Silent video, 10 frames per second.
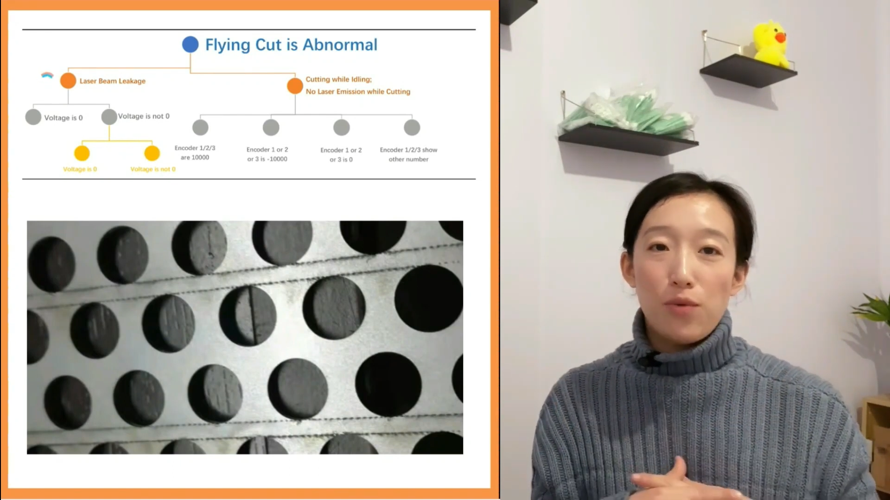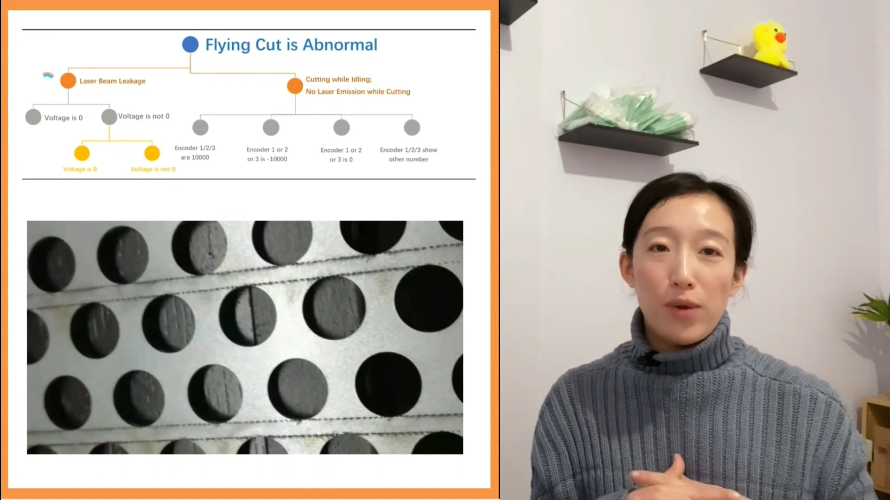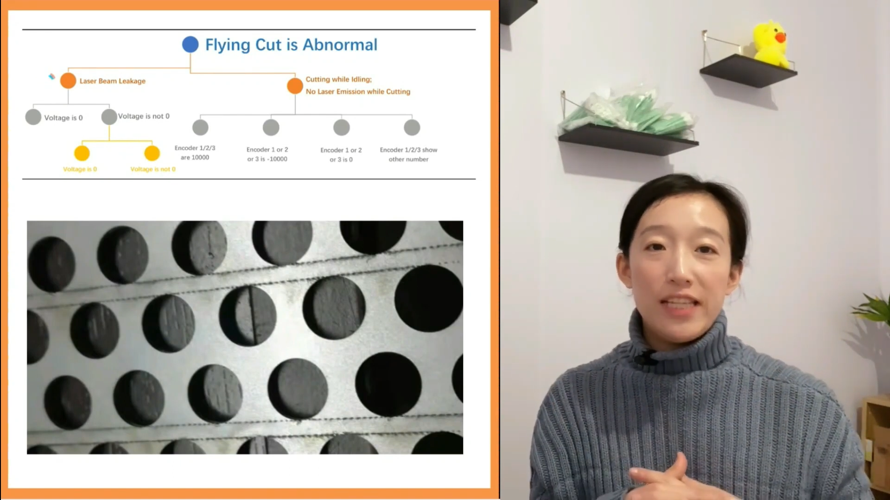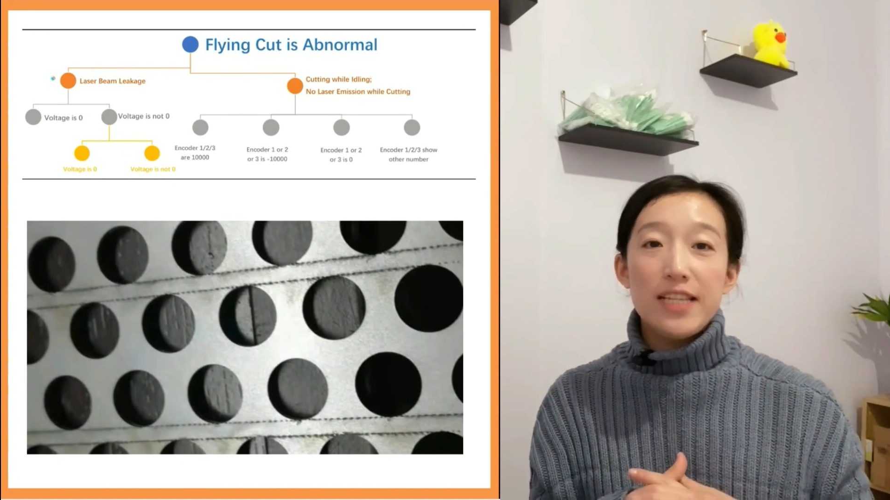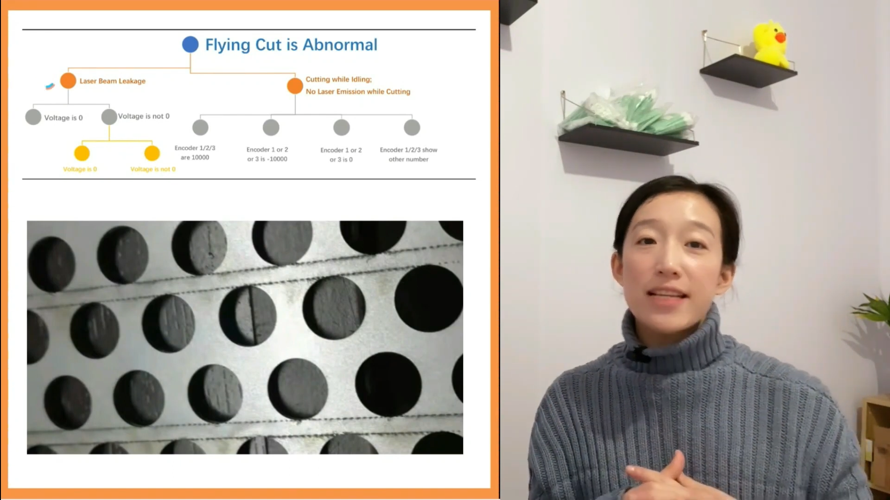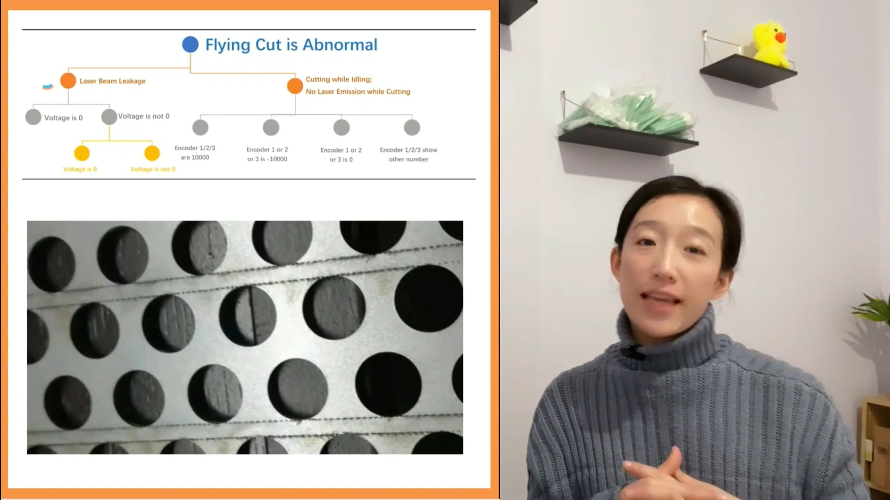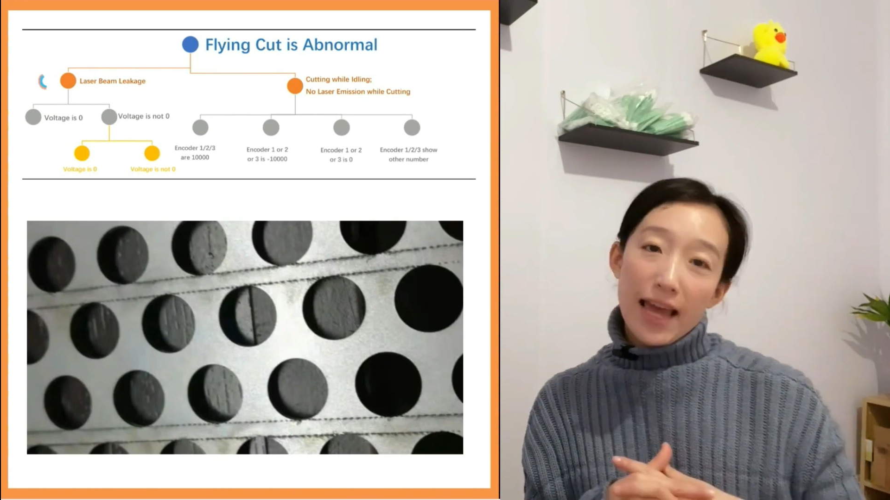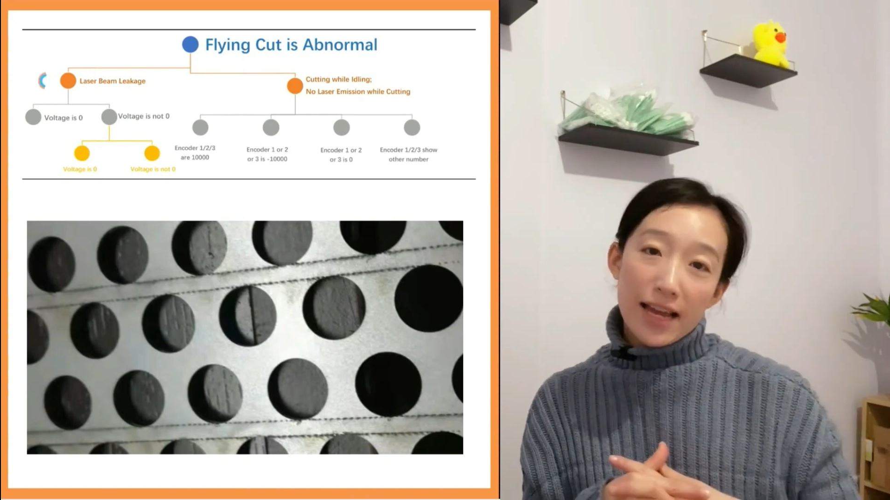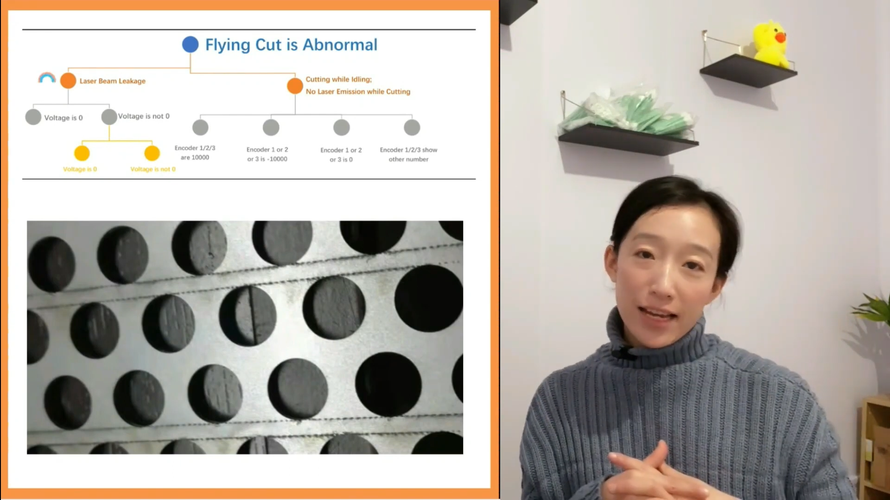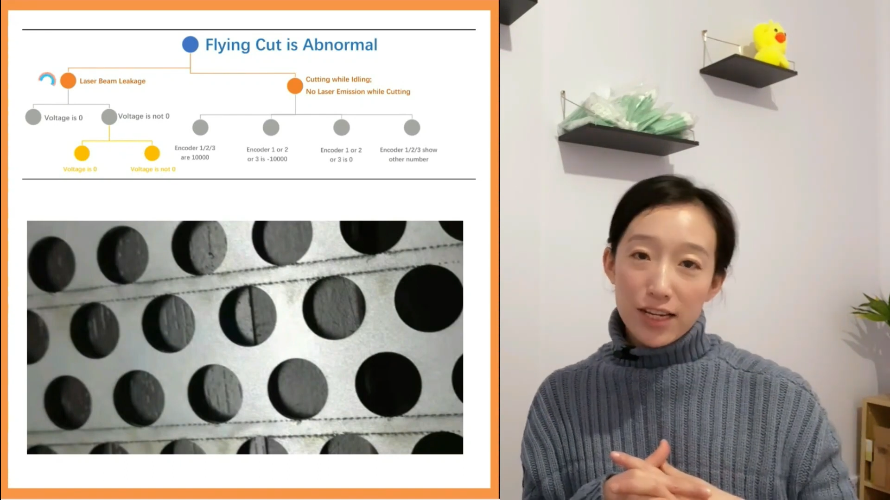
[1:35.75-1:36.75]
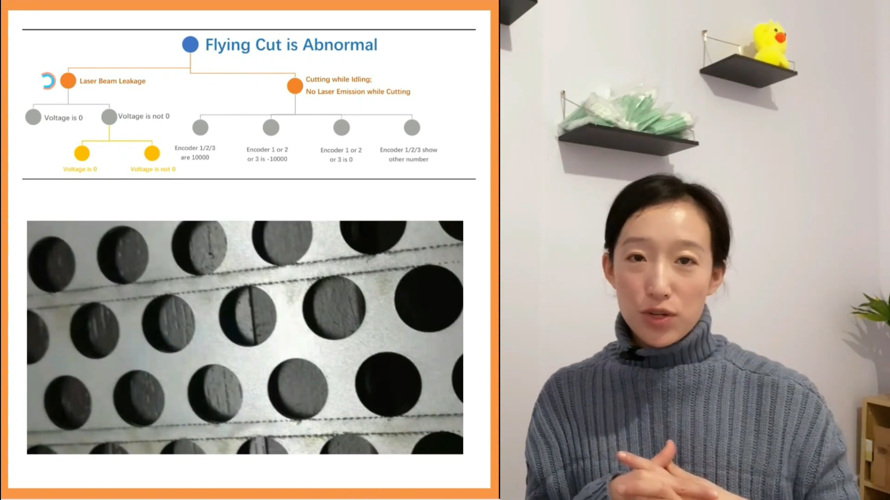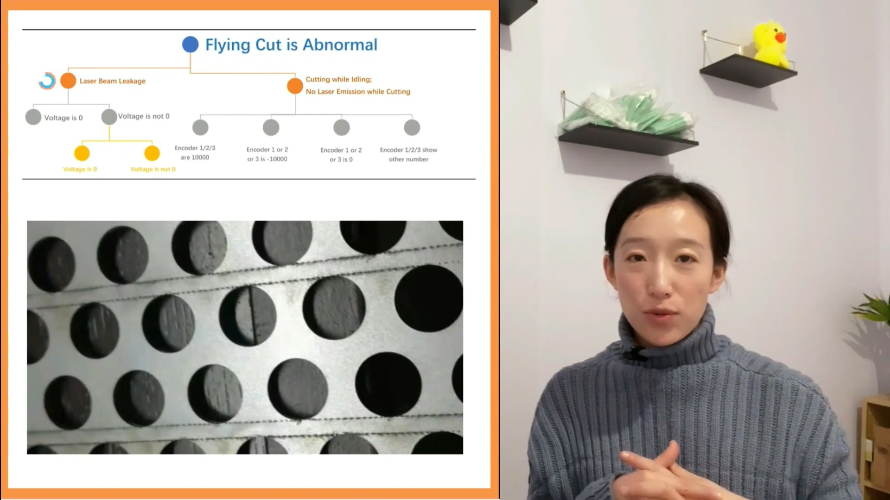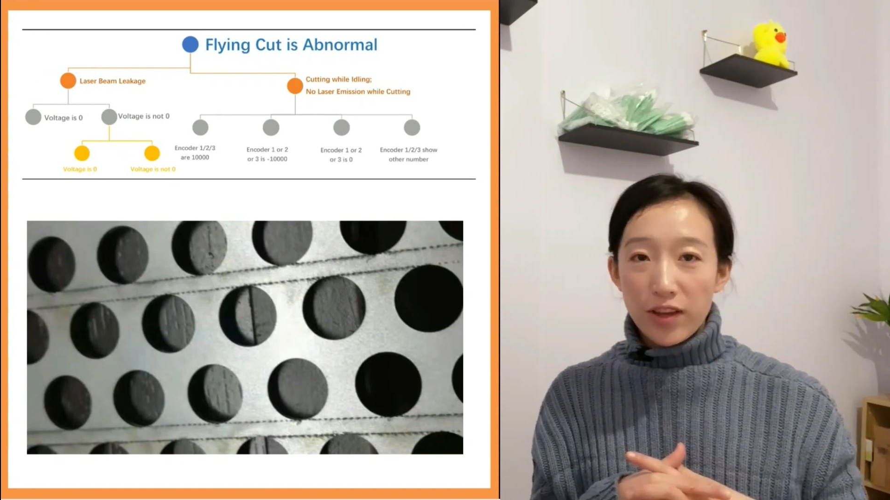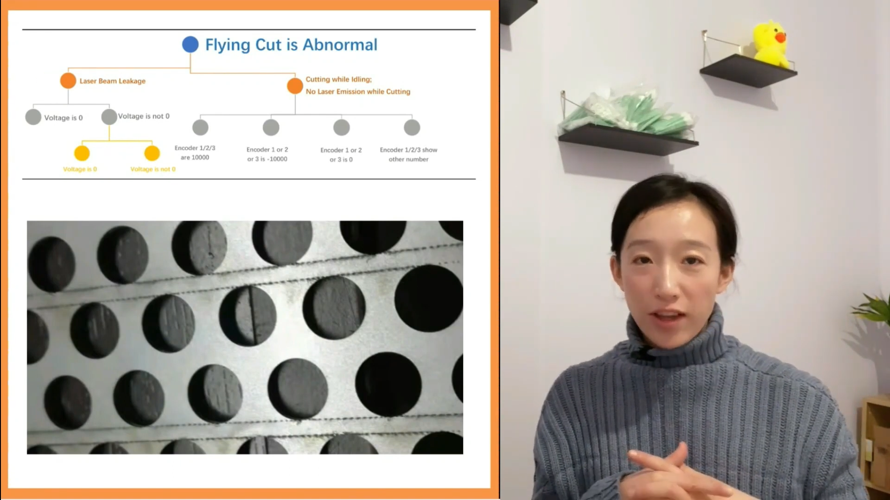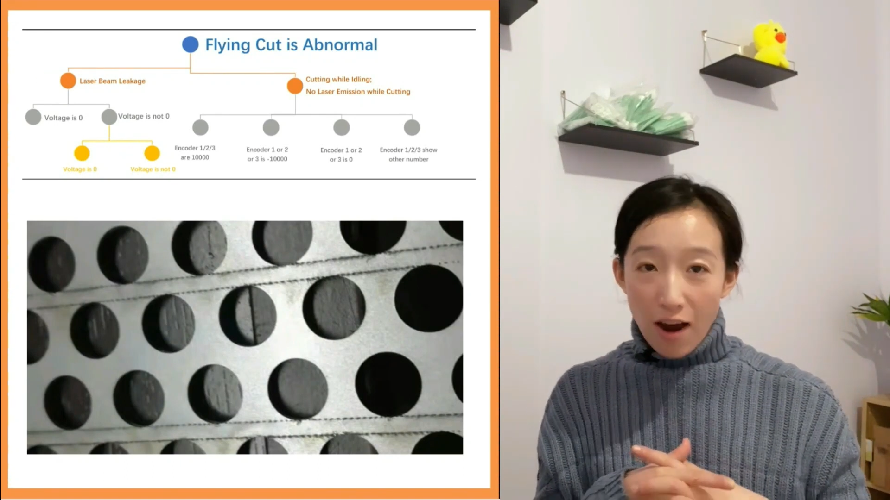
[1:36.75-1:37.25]
we need to get
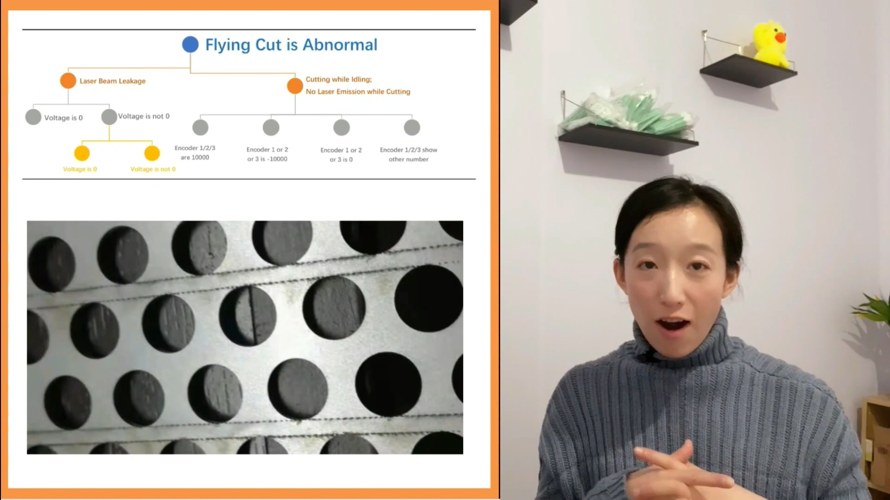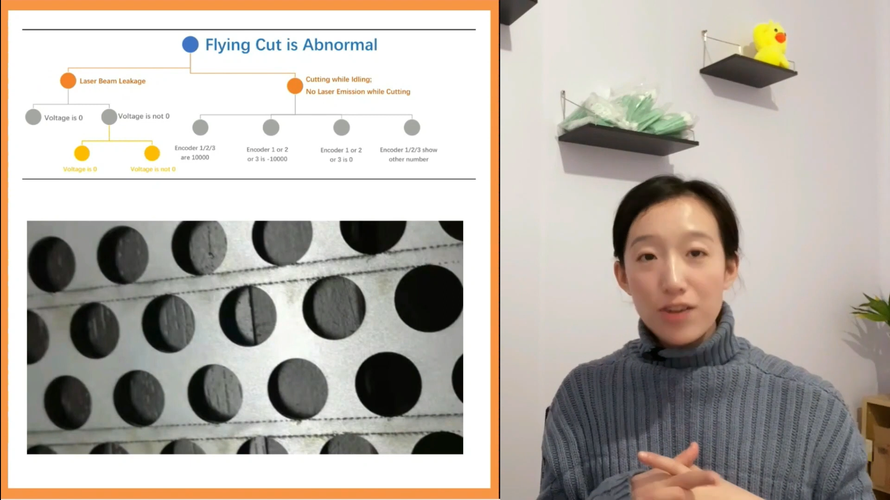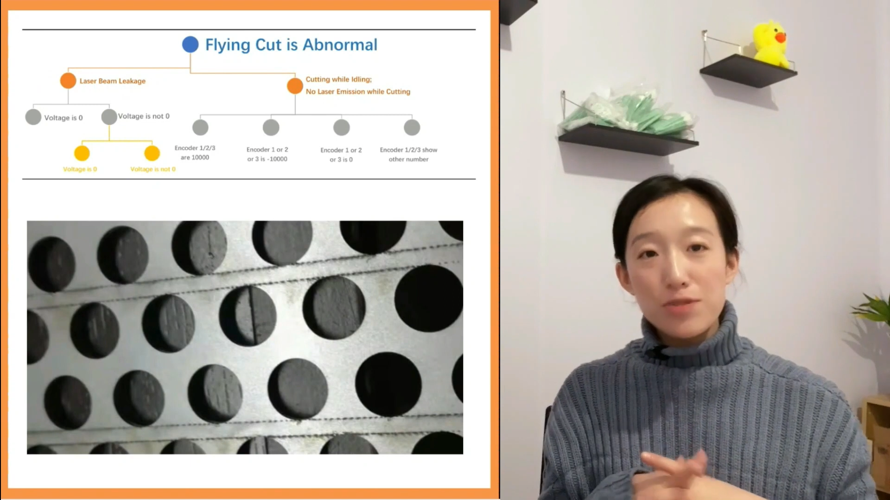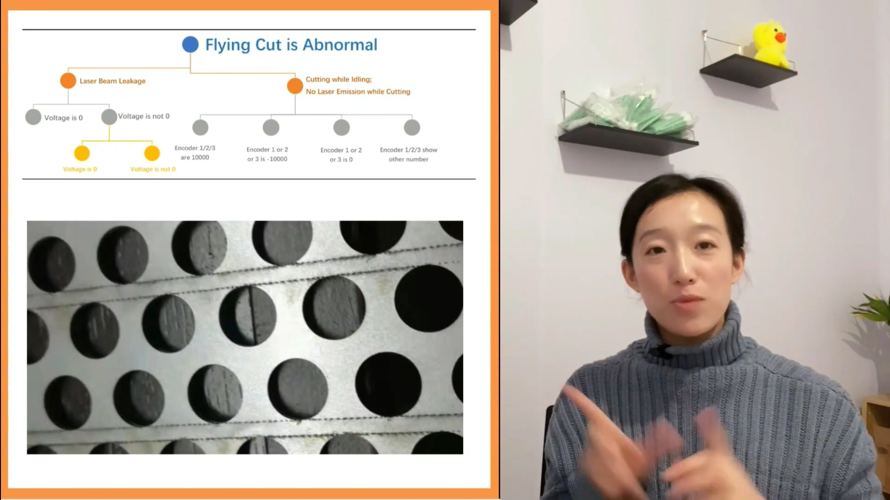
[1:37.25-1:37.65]
into the cart